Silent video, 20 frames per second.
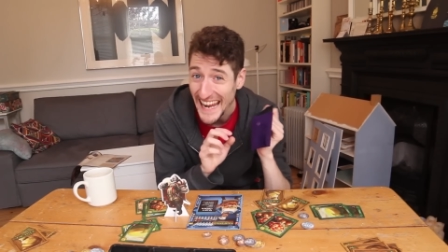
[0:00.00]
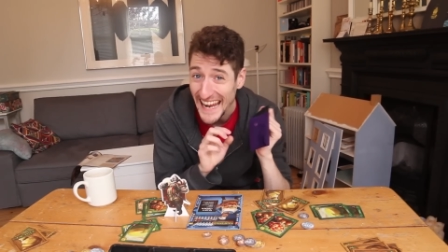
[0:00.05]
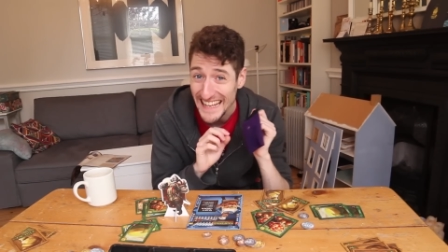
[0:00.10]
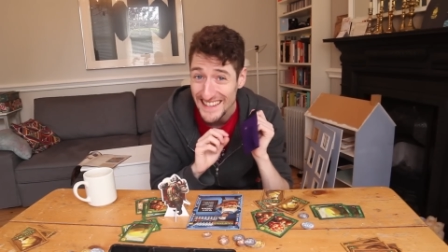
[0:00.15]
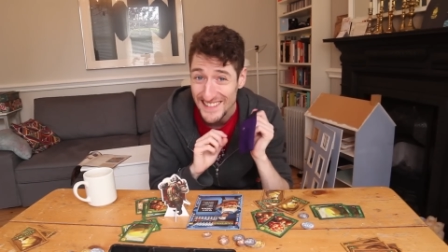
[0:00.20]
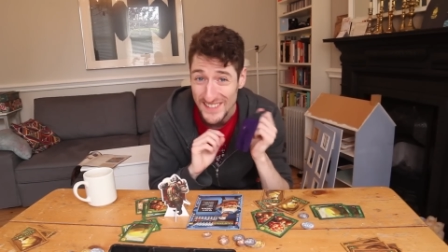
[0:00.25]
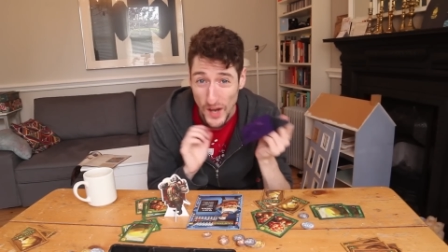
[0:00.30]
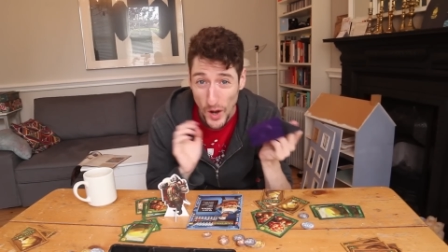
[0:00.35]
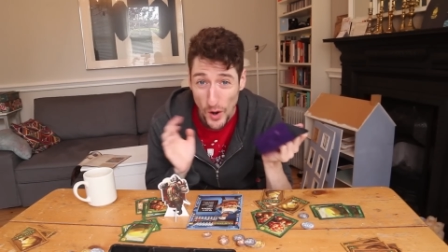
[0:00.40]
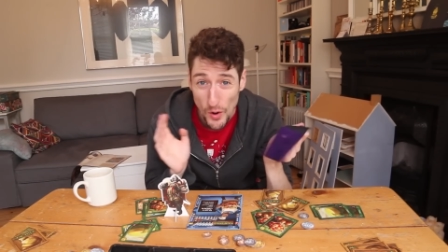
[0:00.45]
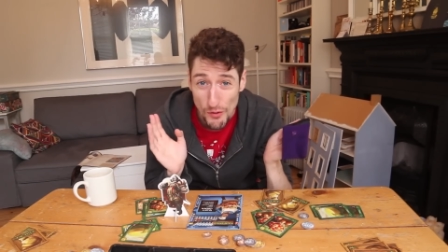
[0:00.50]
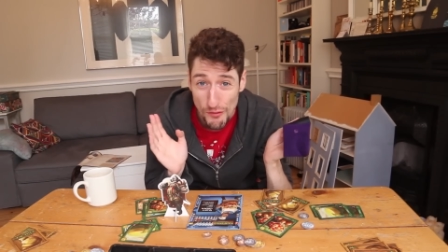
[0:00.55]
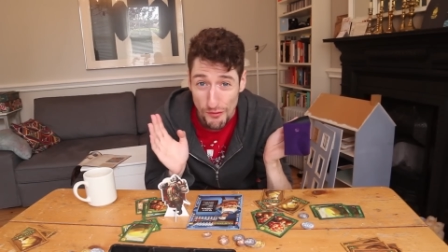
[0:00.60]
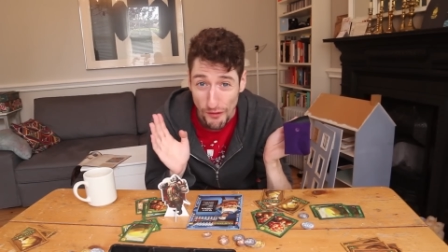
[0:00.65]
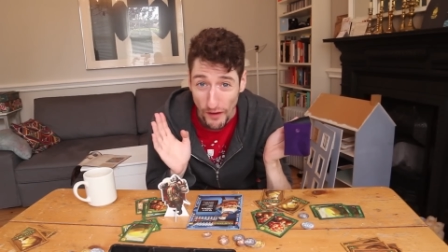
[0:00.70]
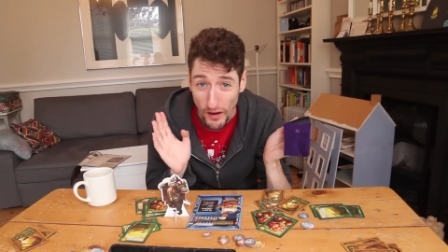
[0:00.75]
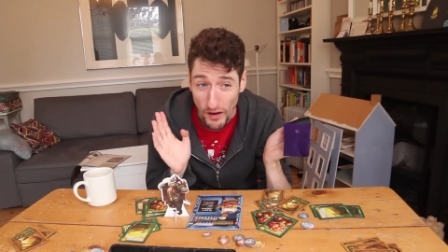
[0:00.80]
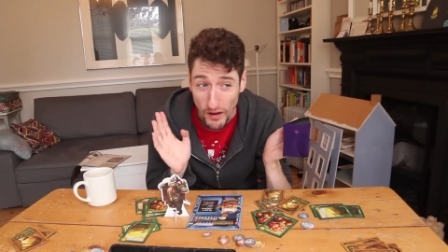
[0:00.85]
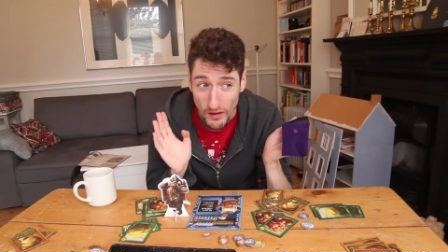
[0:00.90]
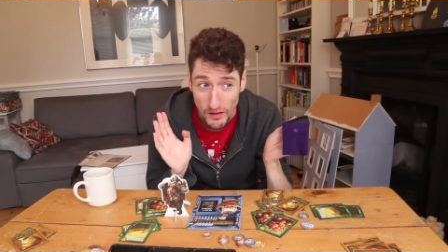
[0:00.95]
it's
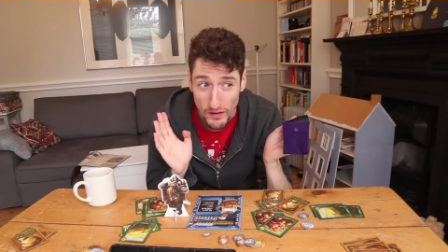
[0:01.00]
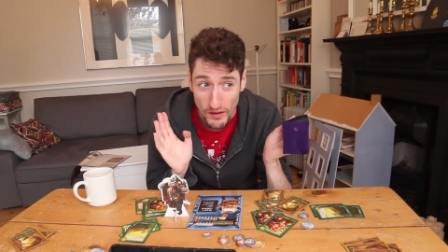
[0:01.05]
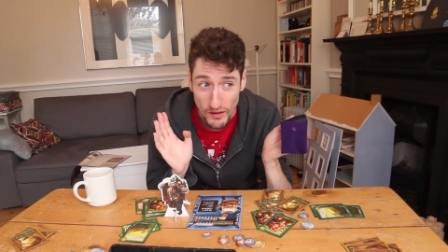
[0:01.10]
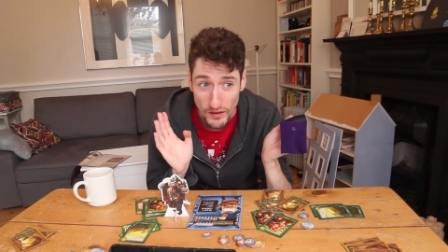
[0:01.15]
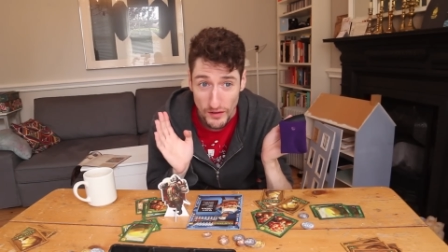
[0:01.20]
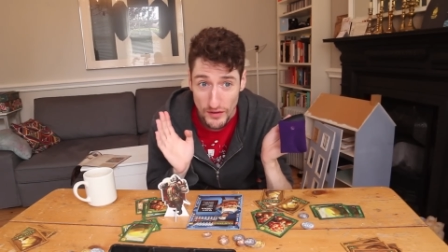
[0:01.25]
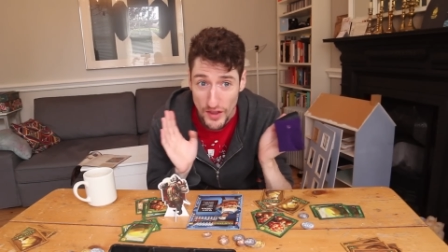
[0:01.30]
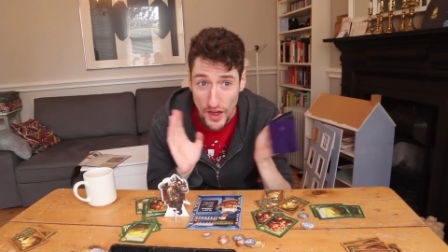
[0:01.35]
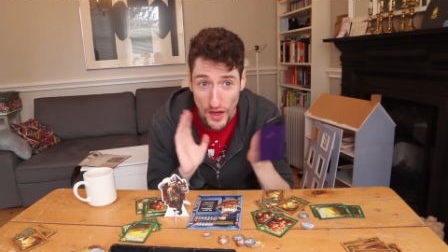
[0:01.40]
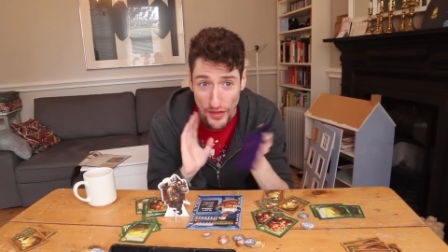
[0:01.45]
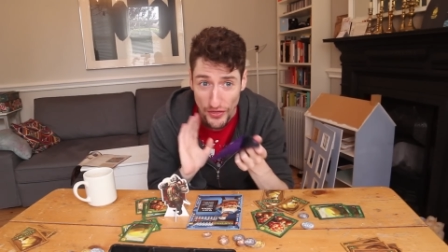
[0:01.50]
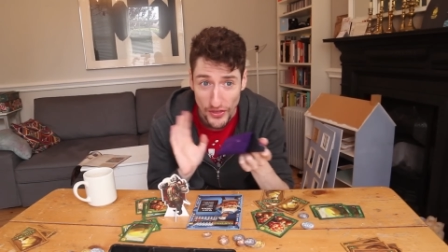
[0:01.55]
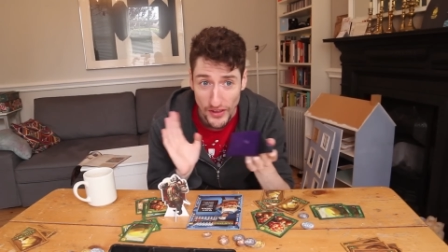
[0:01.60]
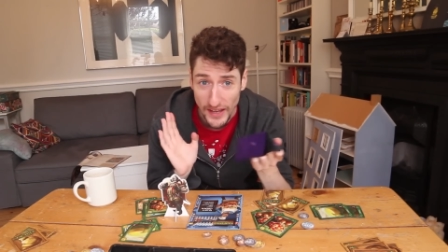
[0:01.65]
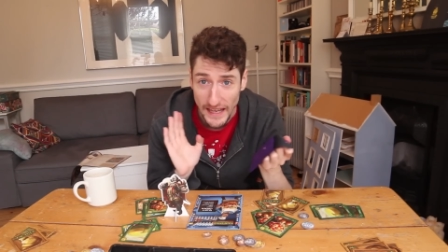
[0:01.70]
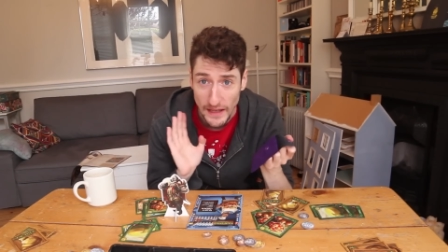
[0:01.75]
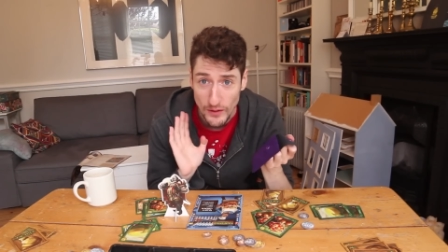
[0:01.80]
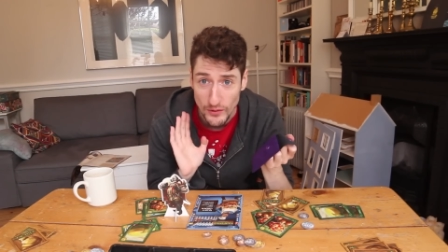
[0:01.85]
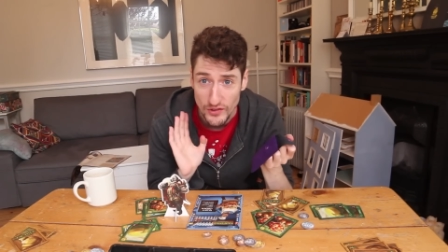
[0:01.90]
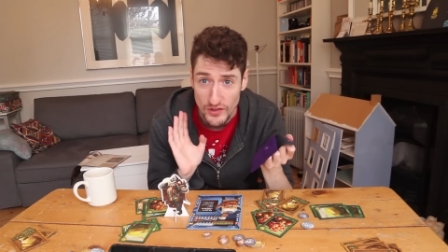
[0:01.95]
over.
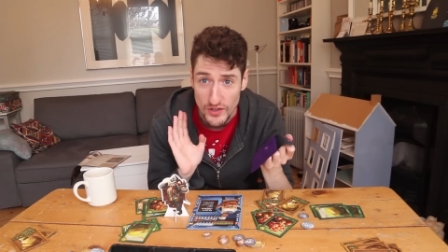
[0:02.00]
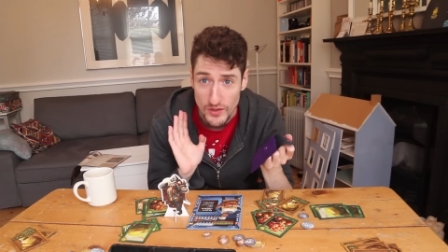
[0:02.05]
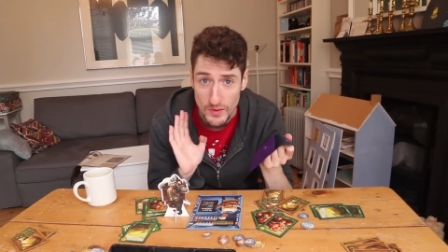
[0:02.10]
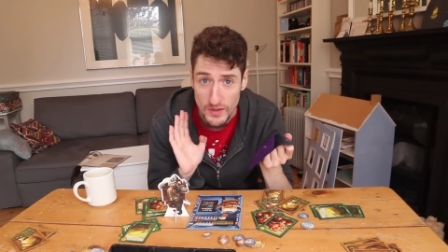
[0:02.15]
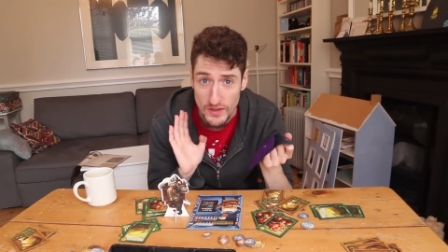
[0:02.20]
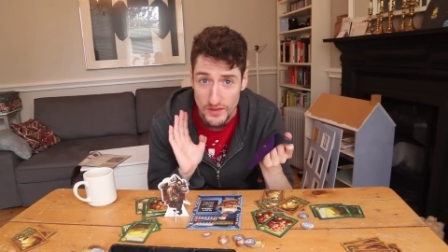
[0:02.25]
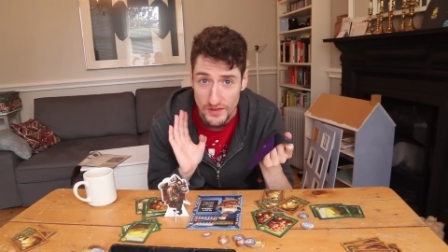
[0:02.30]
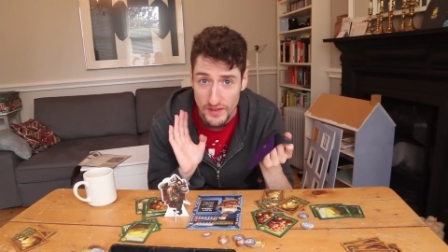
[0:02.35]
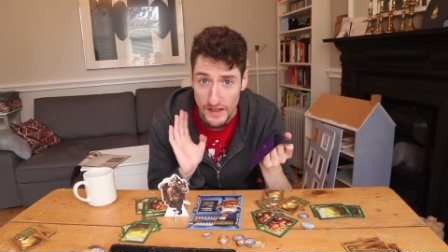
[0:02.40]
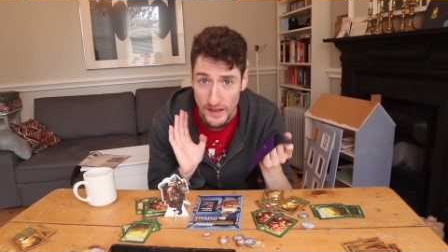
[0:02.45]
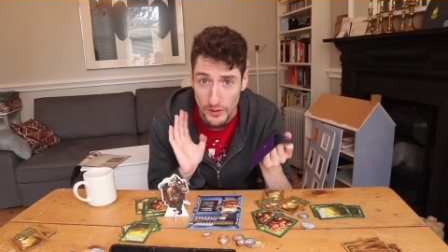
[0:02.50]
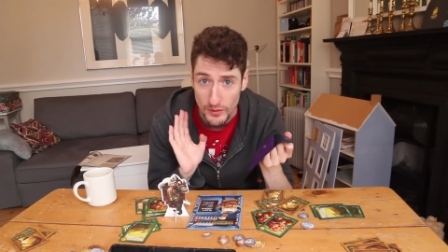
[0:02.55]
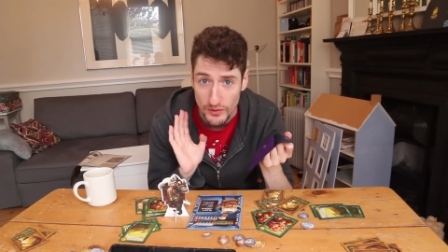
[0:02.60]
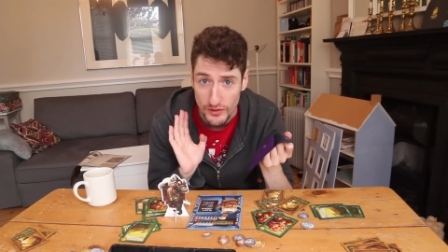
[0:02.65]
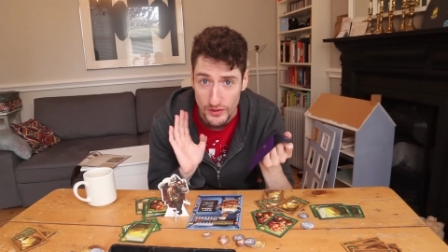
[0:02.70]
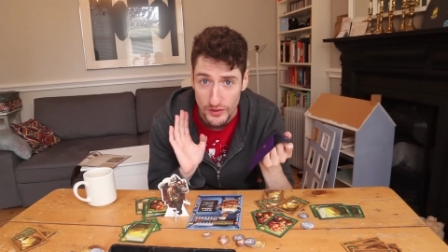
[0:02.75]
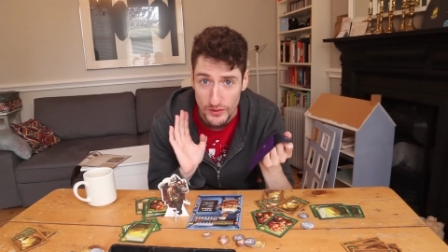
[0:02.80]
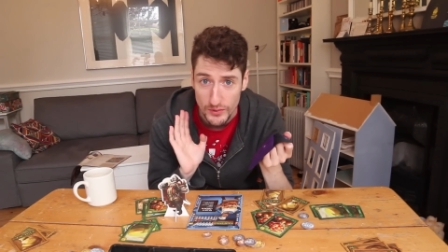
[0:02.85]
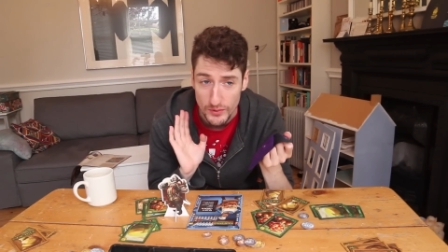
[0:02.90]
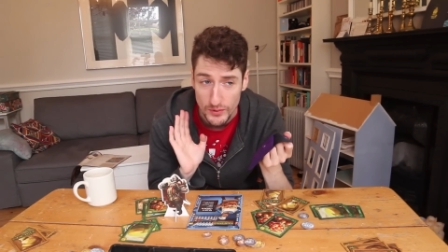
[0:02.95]
Nothing else you can say or
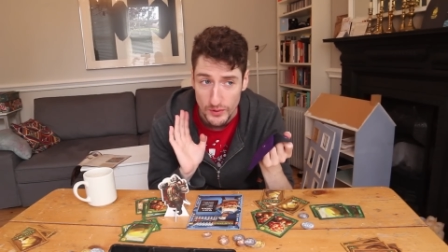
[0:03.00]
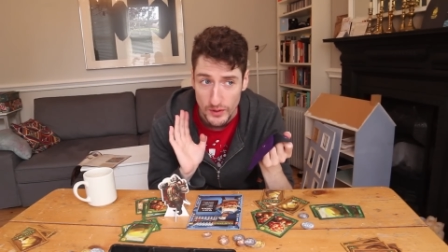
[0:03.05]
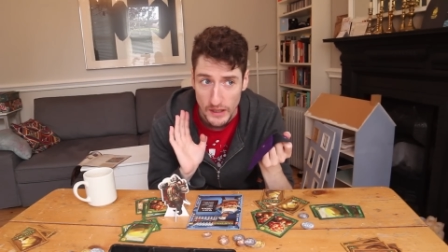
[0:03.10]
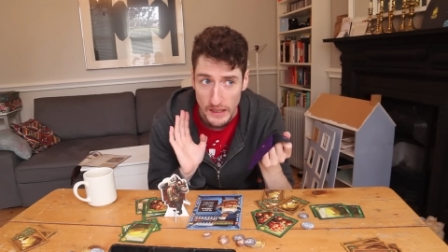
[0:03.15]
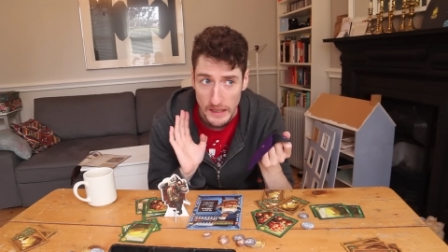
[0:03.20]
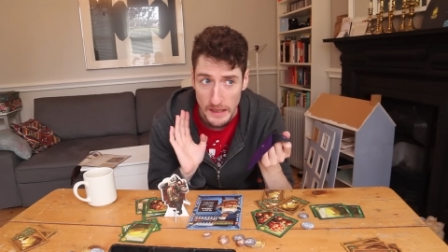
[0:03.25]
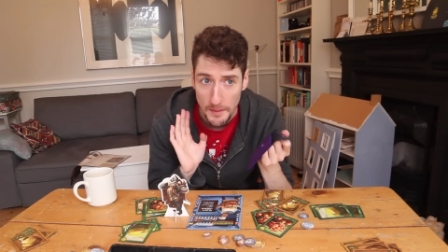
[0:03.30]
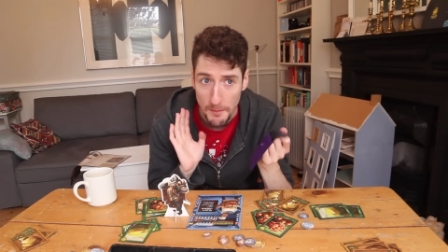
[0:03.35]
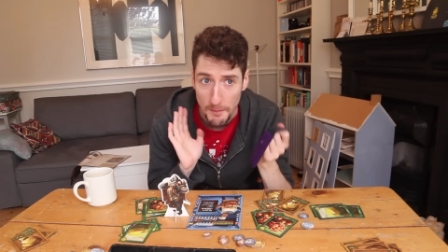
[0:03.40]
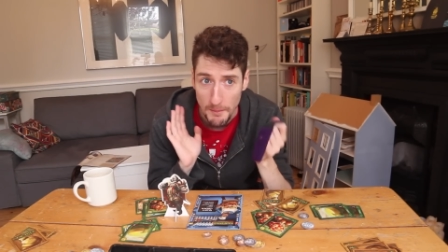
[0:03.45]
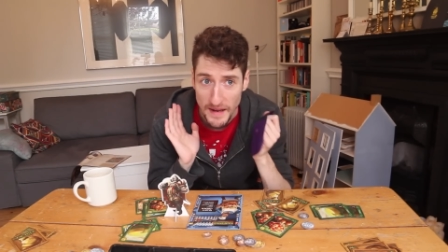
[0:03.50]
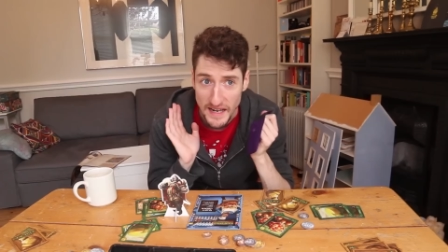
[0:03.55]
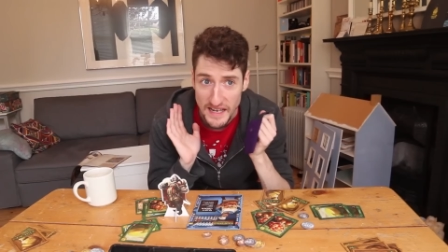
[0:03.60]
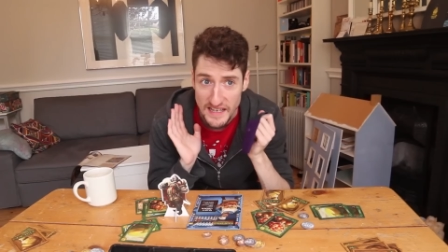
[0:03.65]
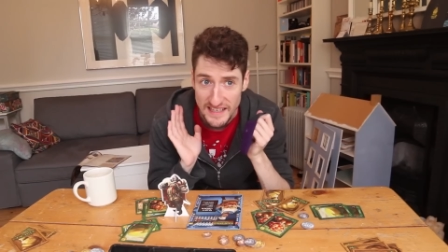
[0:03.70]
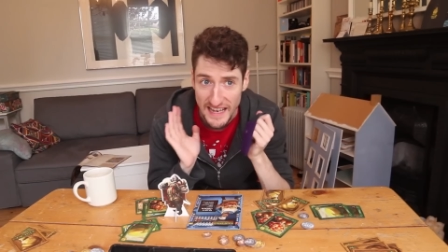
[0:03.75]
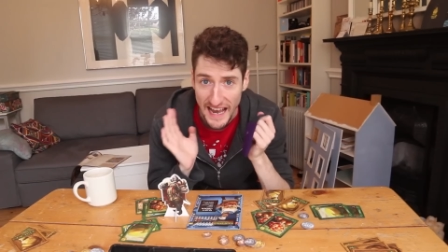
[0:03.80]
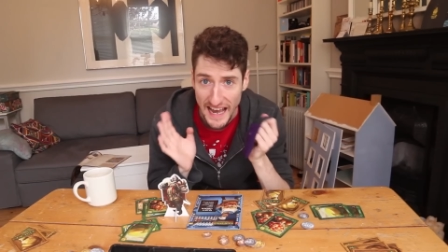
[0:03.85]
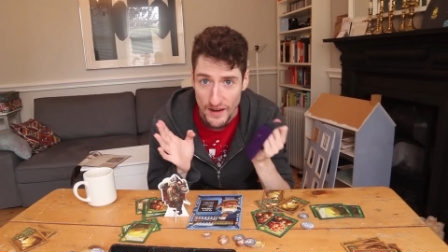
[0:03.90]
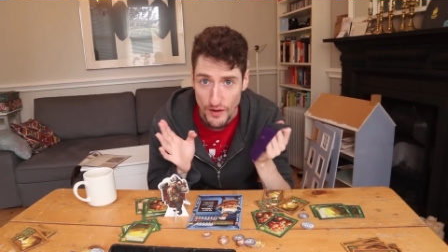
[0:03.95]
do
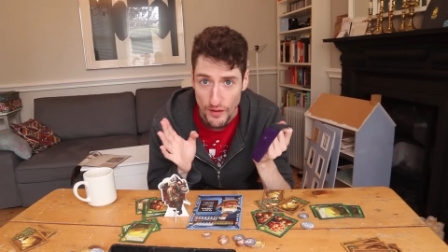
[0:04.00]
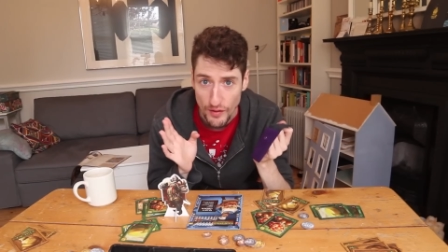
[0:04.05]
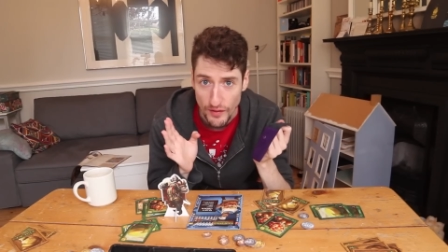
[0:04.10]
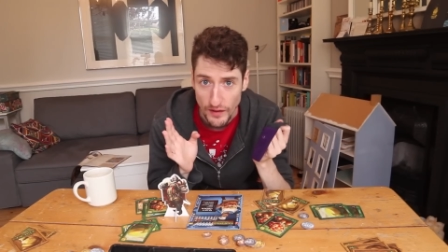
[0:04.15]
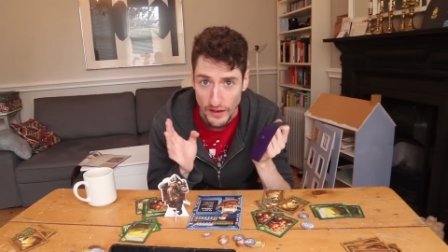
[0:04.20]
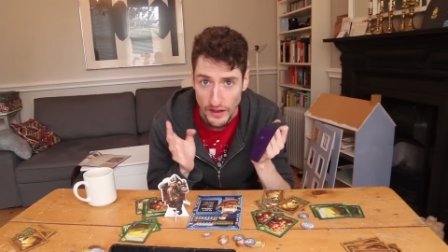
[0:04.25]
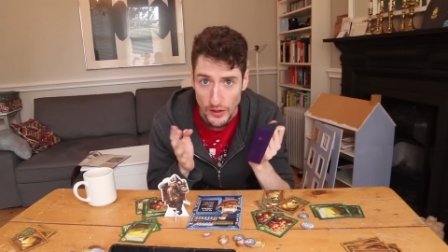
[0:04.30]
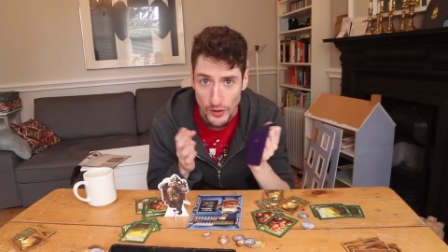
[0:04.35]
means anything.